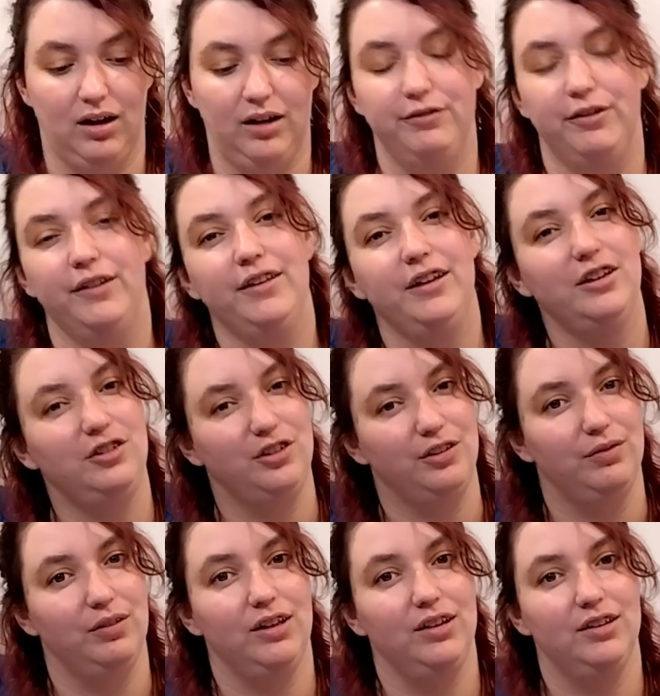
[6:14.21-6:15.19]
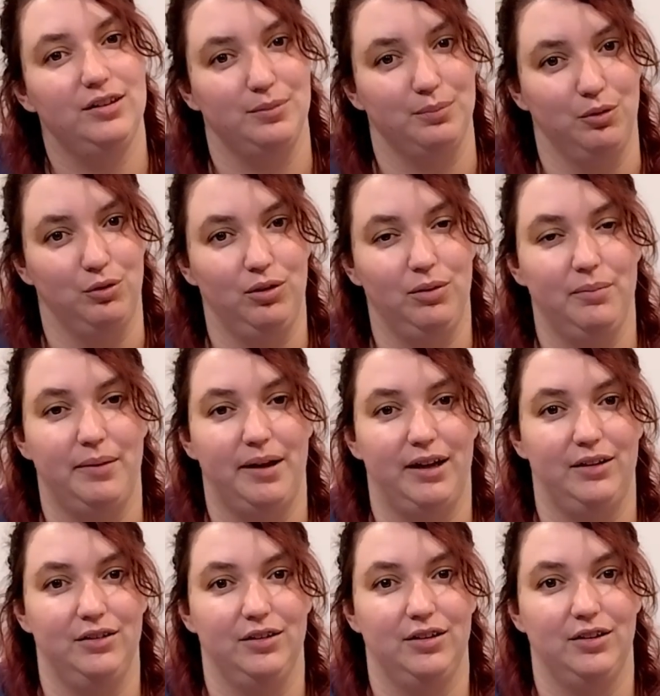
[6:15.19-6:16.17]
I find that generally small
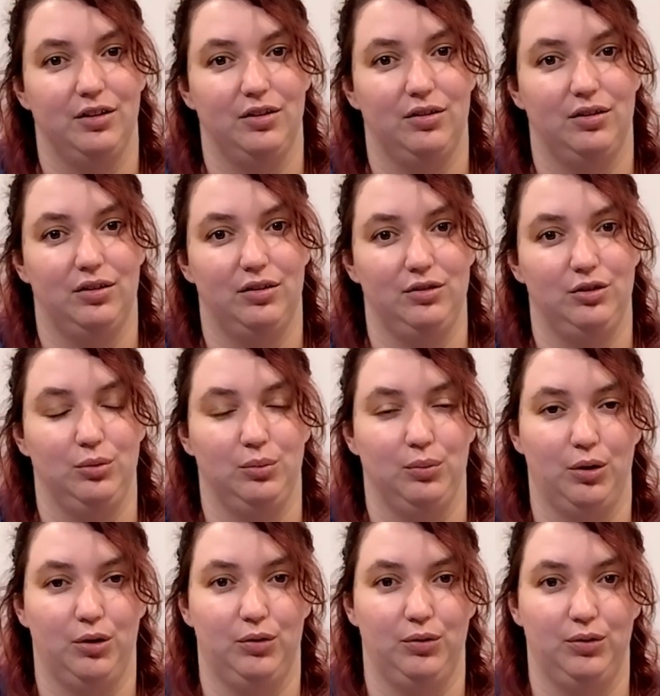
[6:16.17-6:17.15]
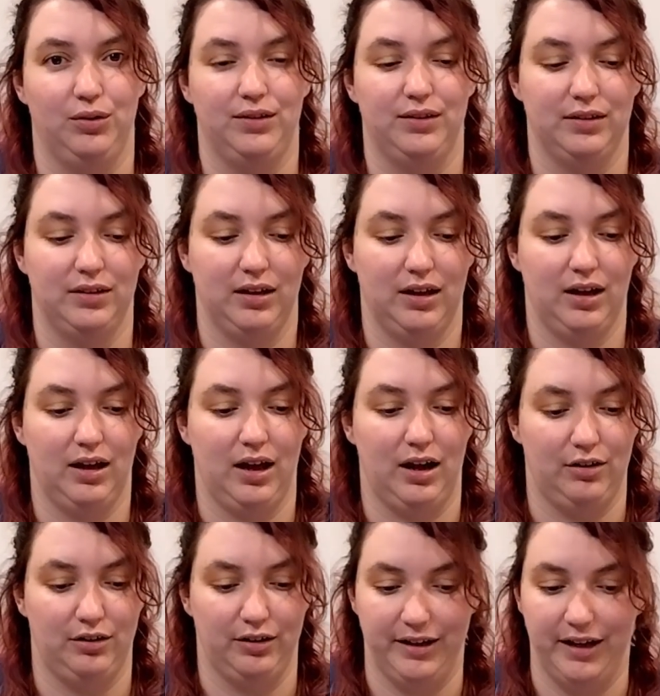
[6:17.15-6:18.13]
amounts on your models
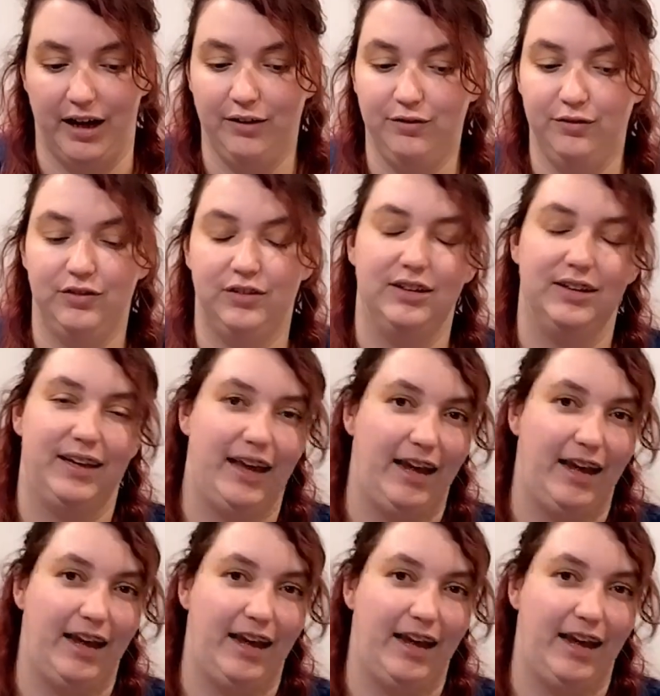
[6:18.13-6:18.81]
are enough to